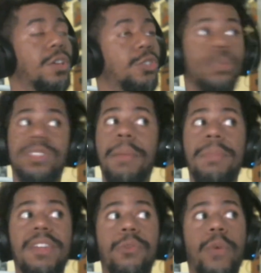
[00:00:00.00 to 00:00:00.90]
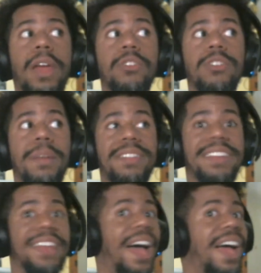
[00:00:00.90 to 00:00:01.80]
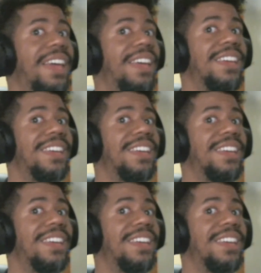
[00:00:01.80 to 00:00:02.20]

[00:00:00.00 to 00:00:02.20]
So does that mean that Reiner's about to die?